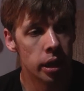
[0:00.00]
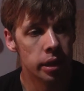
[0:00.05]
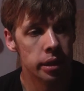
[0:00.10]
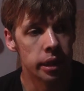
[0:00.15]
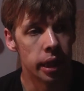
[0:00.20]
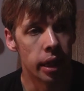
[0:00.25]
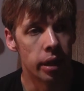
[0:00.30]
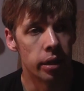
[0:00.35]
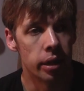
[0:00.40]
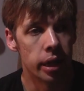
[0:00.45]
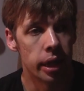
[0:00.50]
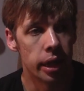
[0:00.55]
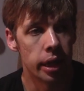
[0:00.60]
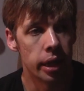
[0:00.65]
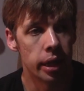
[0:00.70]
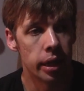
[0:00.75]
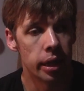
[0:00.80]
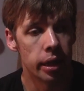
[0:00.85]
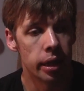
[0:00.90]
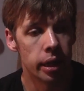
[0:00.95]

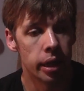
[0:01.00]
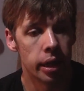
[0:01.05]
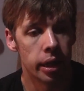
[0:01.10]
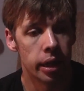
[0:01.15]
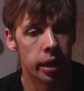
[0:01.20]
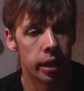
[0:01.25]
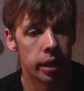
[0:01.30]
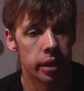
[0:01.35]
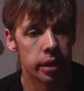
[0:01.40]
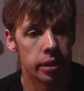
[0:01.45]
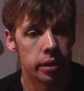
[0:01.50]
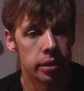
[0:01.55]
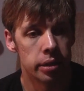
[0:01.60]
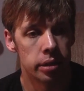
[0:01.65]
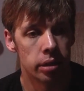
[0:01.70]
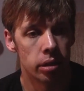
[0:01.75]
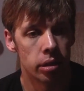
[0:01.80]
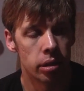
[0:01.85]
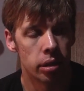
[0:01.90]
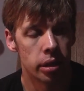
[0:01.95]
Saturday, and it is
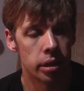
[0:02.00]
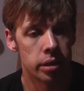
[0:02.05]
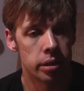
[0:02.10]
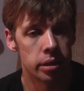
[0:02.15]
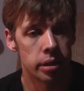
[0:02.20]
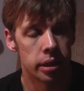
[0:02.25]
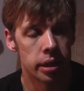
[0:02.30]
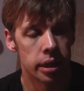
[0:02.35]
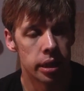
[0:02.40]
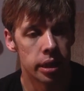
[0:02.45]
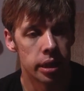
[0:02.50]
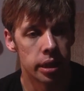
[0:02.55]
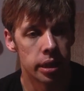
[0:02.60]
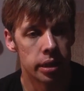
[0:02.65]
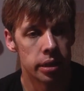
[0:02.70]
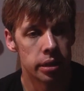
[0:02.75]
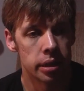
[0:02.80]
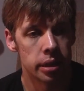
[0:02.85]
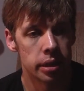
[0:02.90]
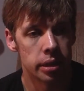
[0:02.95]
August the
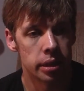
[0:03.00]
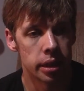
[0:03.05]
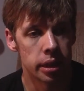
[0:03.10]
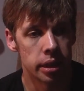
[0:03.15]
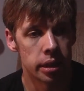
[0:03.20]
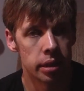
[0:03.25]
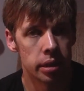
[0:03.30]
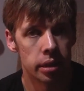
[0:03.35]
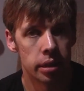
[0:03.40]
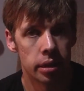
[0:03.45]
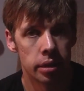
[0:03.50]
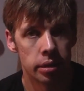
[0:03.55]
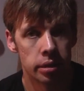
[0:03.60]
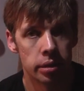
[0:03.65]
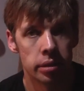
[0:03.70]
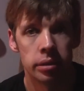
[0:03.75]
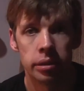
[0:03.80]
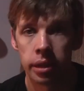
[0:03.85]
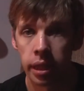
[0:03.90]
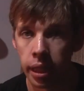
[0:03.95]
16th.
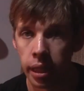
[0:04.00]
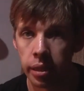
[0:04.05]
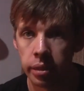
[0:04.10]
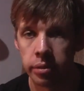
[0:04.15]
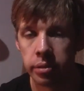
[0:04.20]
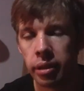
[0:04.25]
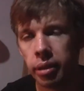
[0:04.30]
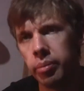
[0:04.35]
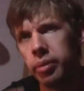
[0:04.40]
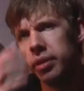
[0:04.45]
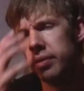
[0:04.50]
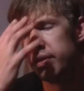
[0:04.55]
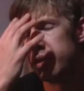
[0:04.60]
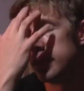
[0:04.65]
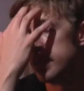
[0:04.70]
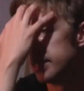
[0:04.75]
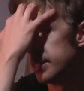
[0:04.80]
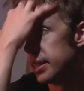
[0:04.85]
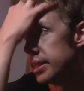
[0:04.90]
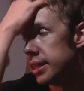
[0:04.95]
Yeah, I believe it's
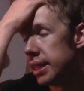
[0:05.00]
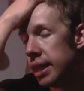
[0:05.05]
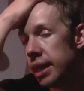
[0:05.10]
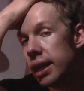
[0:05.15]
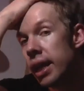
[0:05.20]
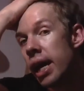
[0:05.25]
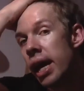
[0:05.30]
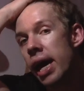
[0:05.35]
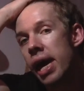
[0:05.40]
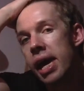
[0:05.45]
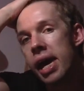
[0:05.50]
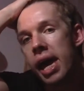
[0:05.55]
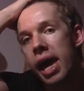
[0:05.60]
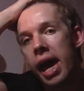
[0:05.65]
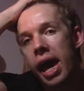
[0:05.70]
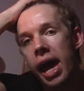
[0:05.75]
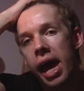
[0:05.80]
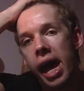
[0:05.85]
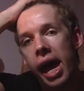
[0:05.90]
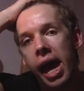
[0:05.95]
the 16th.
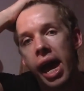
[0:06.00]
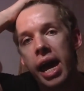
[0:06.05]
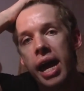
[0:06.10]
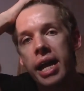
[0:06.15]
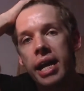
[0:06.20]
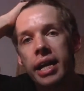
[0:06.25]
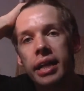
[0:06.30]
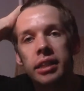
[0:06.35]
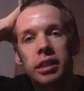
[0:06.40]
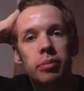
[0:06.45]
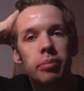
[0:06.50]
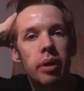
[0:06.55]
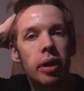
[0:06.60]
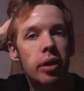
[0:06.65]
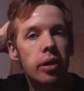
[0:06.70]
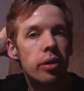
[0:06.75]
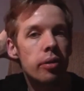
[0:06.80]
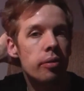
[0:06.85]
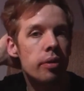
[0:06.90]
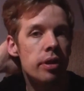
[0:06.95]
And it's
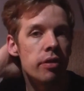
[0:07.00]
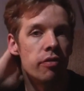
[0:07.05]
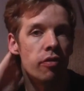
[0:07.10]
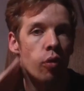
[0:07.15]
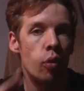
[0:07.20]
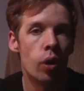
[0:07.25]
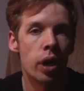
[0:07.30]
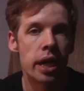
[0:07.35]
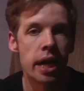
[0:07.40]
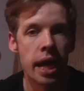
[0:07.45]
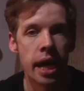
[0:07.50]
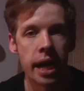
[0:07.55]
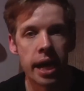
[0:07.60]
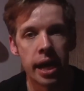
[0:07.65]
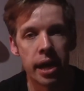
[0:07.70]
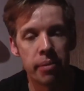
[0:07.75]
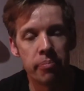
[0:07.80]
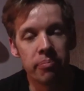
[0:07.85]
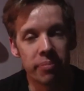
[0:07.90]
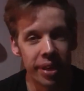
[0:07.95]
about 3:40
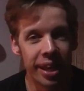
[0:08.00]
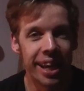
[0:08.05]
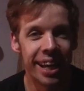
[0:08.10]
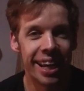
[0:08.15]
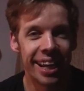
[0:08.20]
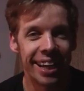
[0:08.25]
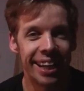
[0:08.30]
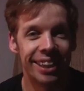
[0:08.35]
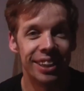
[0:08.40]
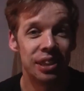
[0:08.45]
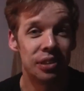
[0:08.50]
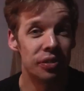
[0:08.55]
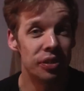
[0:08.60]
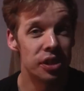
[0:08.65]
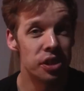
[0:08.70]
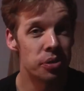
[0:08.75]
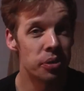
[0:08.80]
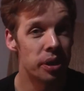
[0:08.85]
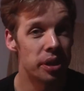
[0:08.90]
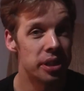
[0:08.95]
a.m. I just
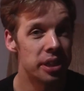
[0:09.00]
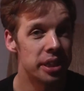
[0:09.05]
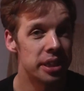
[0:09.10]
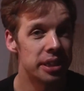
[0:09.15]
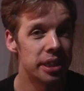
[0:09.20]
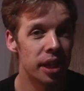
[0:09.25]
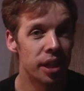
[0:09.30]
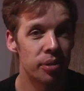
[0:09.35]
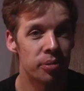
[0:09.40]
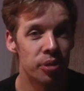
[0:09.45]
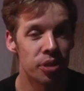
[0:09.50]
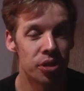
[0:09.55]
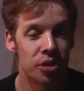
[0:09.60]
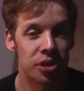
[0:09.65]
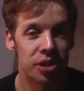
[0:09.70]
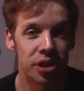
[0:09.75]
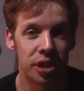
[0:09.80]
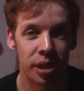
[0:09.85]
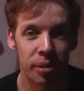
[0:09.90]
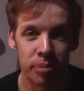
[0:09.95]
finished watching Sailor Moon
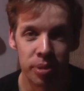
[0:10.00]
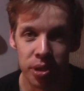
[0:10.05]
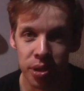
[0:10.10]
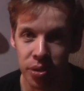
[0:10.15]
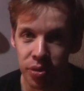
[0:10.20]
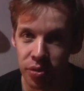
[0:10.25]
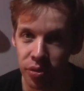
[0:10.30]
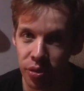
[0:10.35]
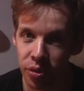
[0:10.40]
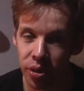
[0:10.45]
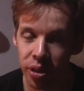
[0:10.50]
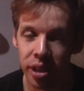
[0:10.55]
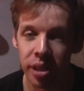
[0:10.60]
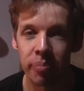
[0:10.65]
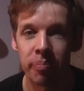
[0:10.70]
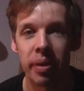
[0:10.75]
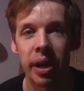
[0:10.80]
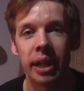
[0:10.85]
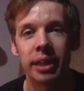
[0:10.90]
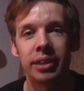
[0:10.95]
Crystal episode 4, the
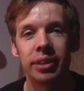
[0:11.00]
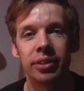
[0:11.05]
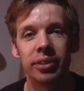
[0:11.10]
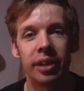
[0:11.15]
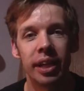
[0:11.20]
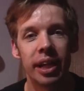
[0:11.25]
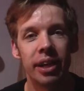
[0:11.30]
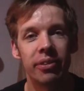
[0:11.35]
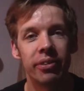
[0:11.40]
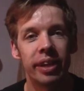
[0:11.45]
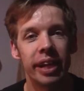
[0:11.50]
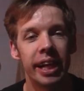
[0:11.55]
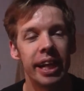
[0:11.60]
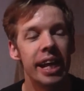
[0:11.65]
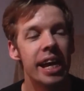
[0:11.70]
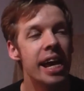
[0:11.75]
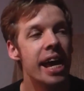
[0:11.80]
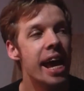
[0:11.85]
masquerade one.